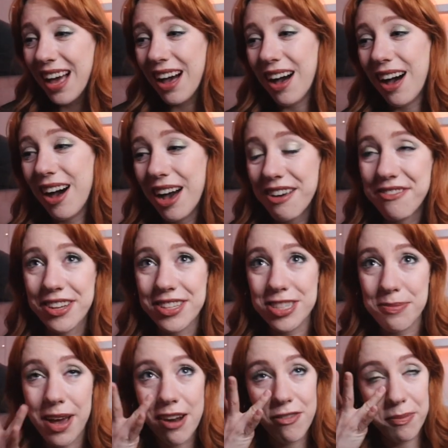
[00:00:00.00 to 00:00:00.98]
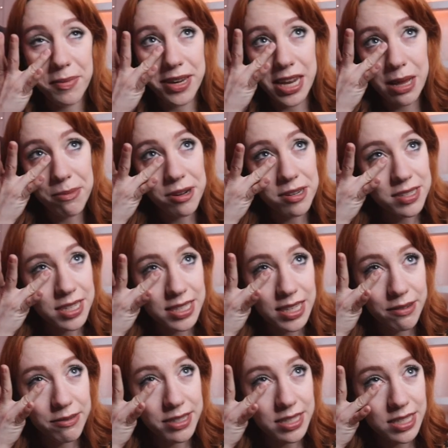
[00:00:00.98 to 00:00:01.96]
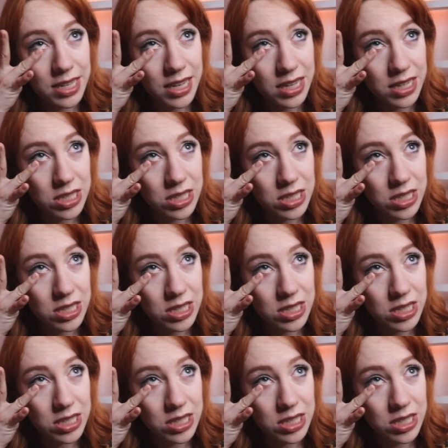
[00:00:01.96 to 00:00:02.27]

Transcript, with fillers: Oh, I felt so bad for my neighbors because I was sitting